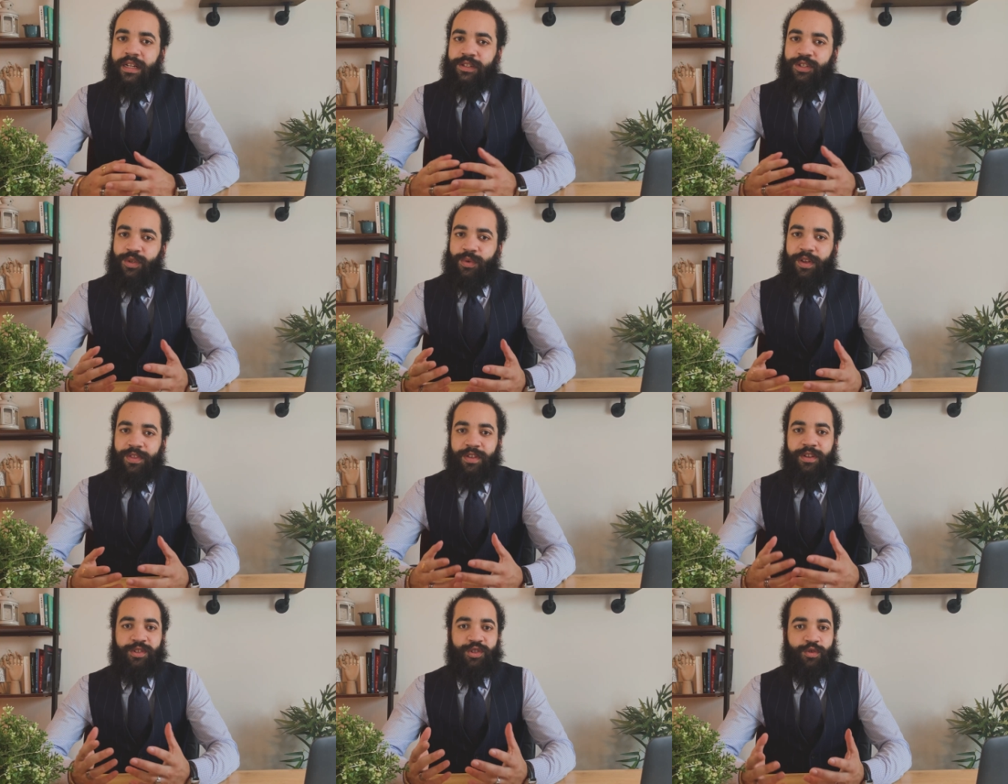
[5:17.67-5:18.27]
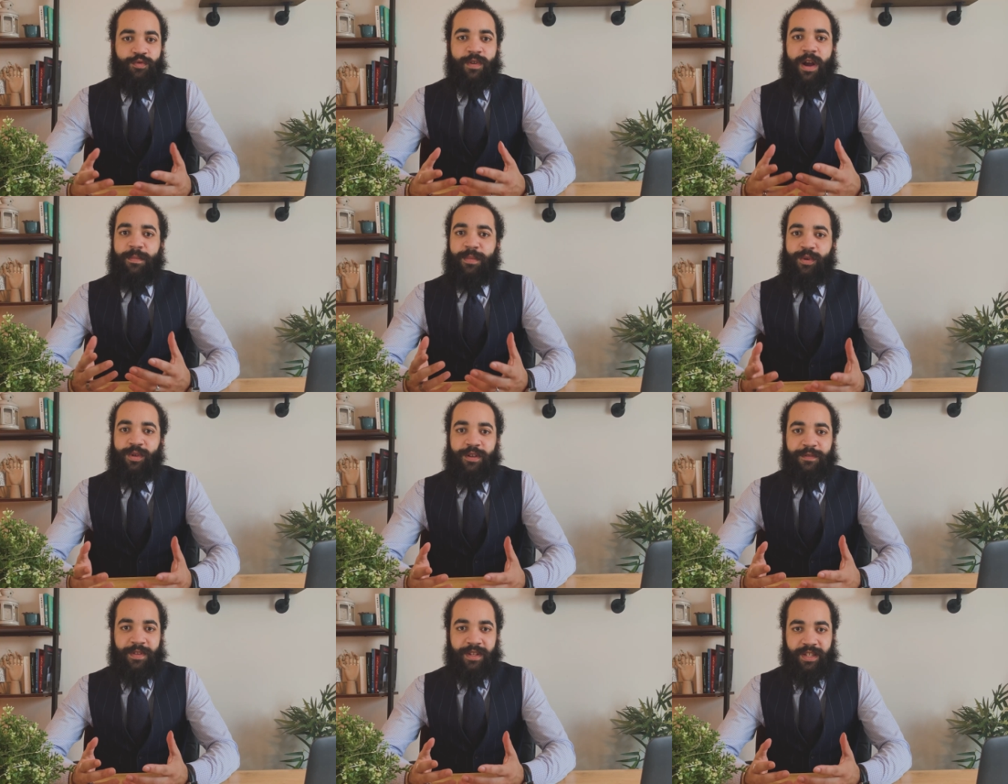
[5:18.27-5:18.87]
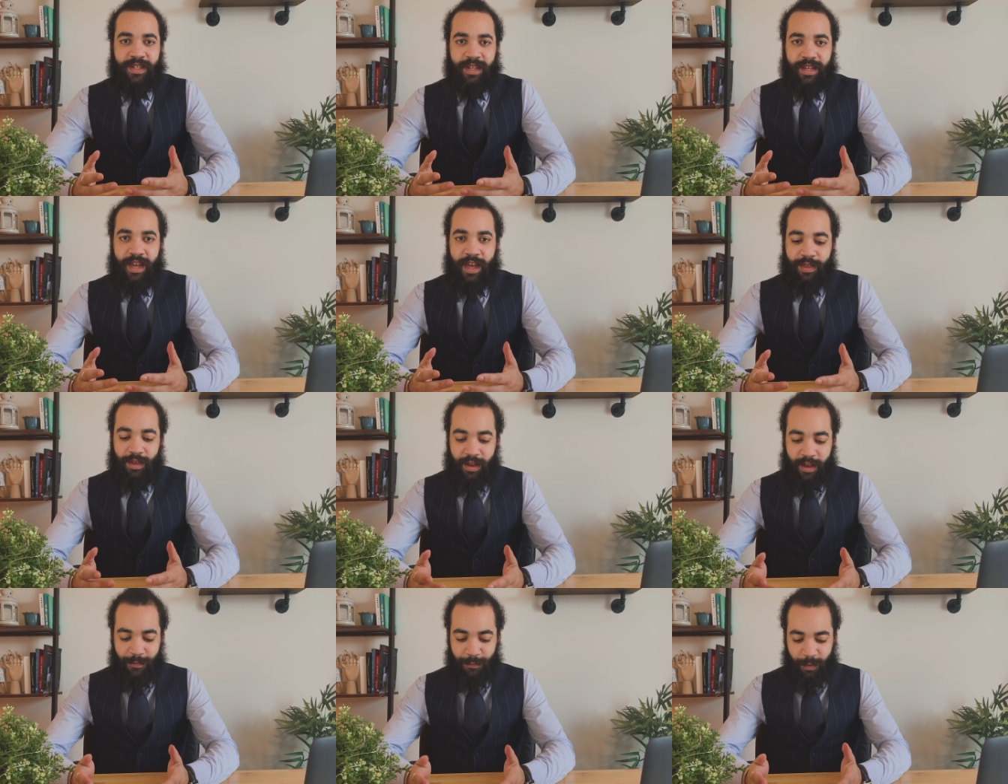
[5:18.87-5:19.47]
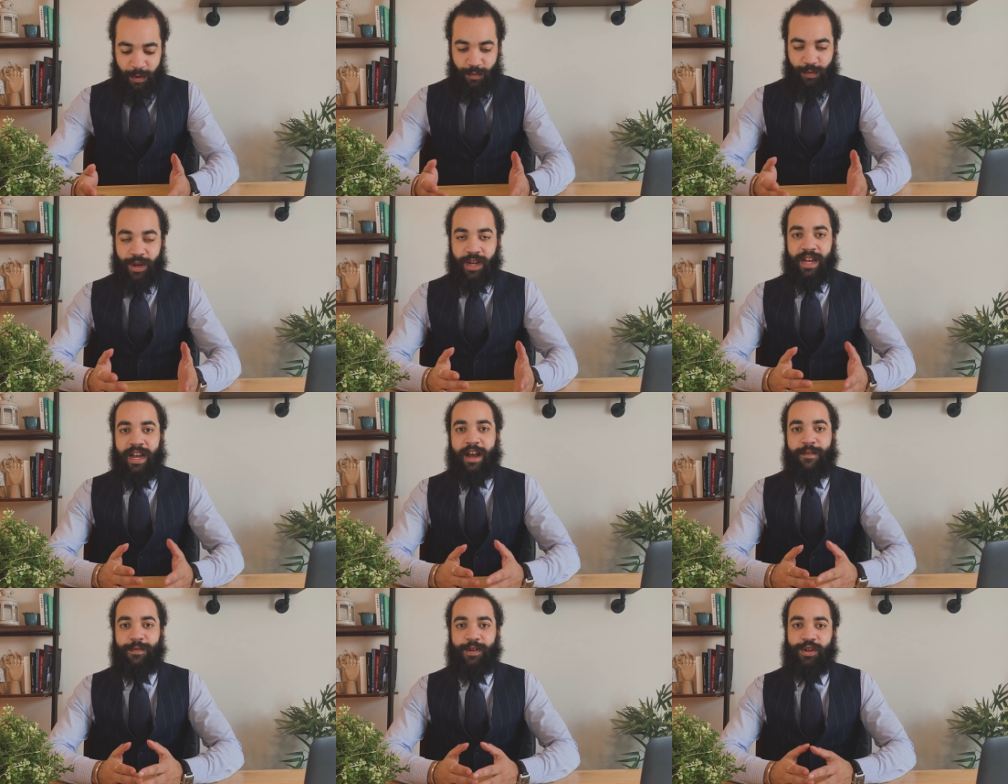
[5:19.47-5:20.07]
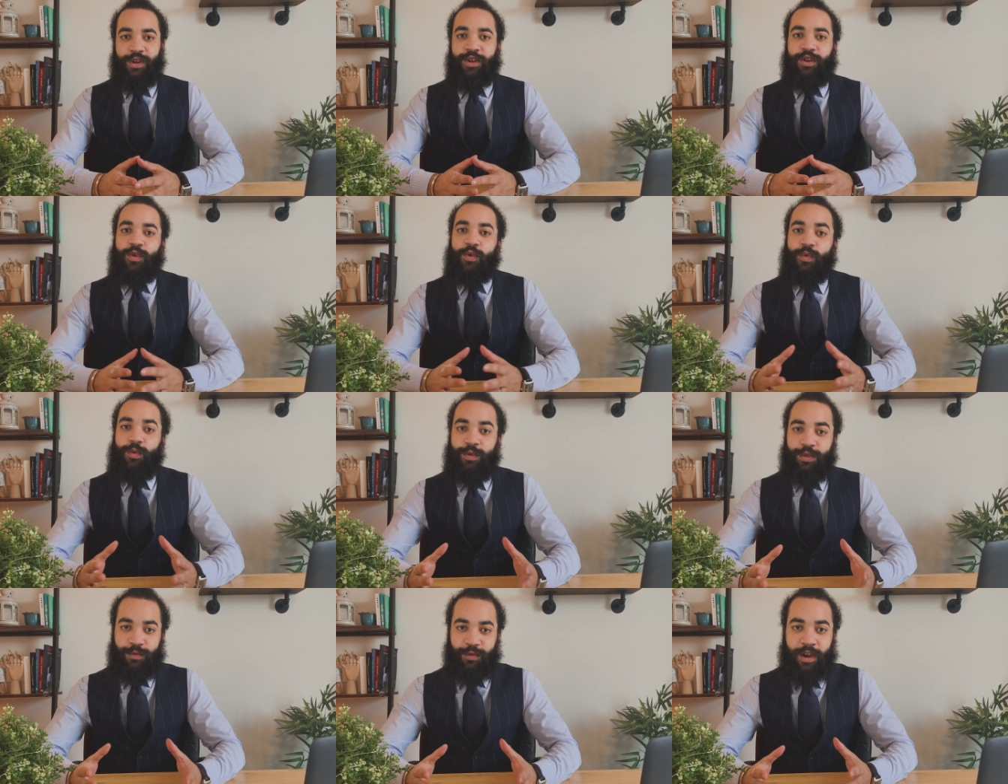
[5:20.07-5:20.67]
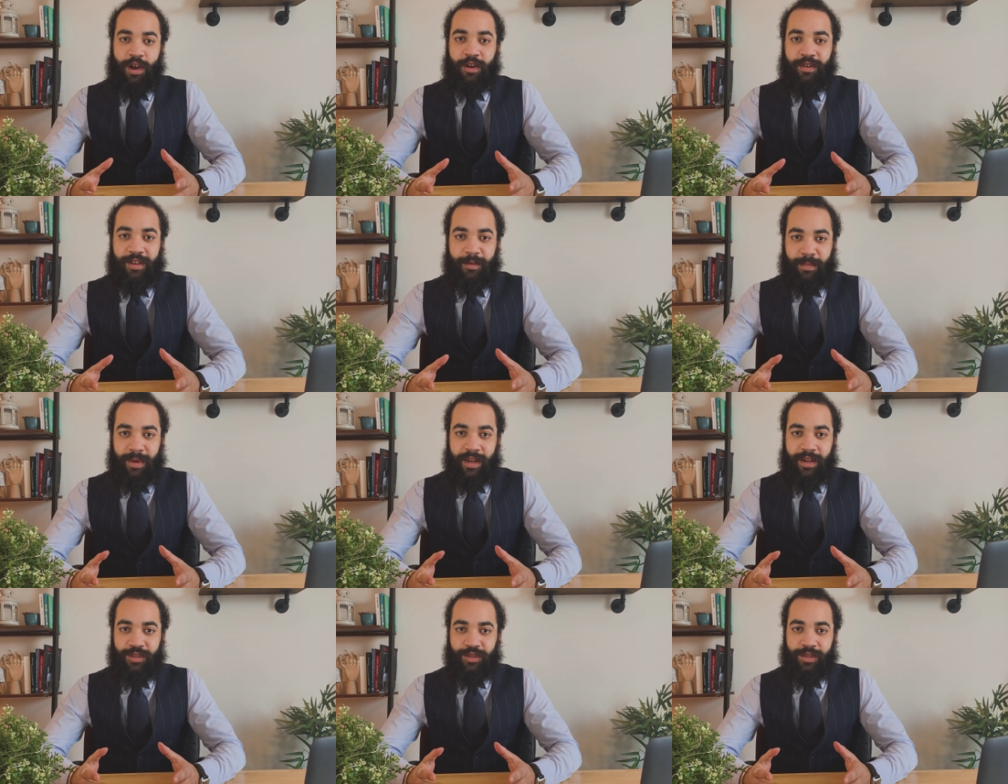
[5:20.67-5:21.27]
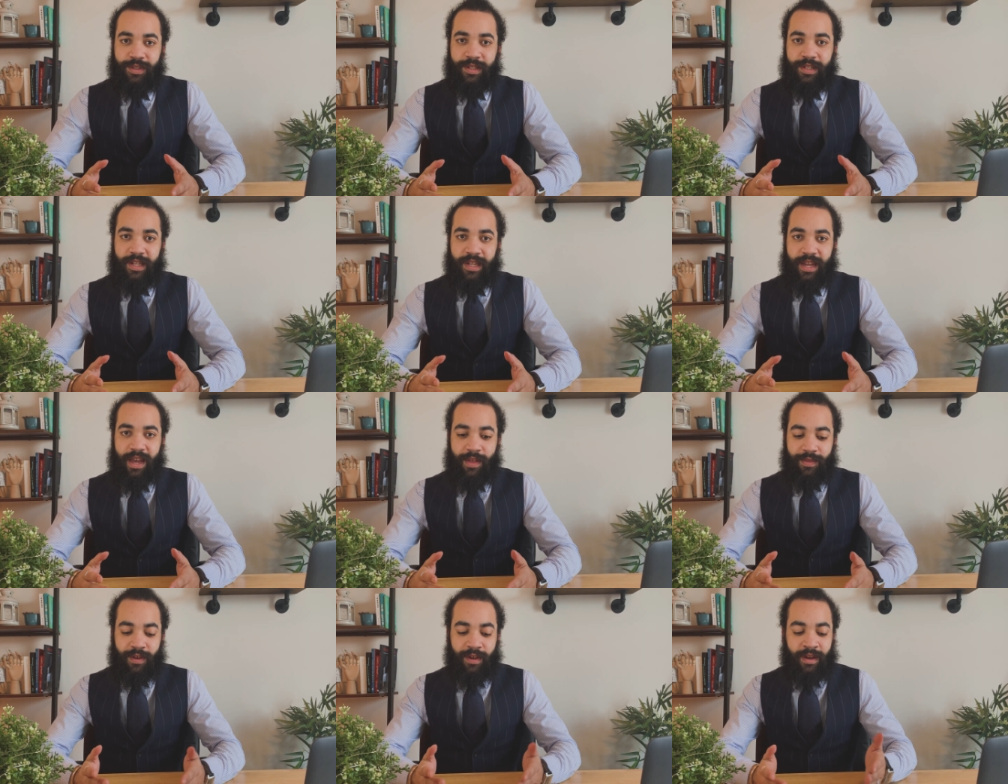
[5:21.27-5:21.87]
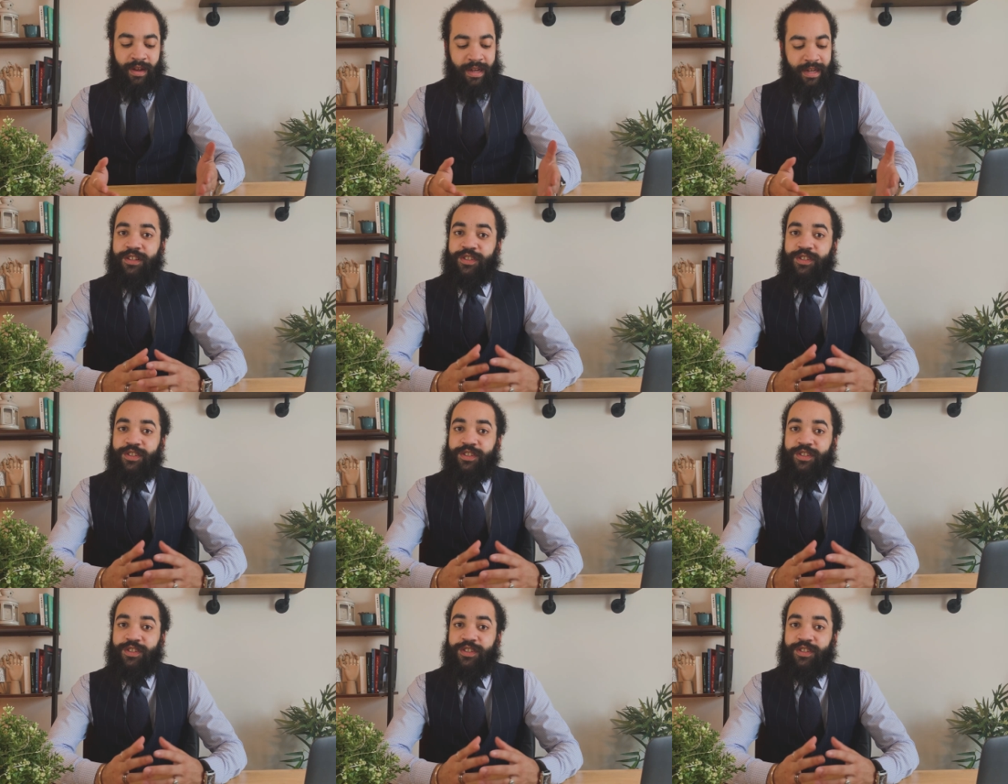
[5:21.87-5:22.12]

And so I think to wrap all of this together, if we really have a look at all three occupations together,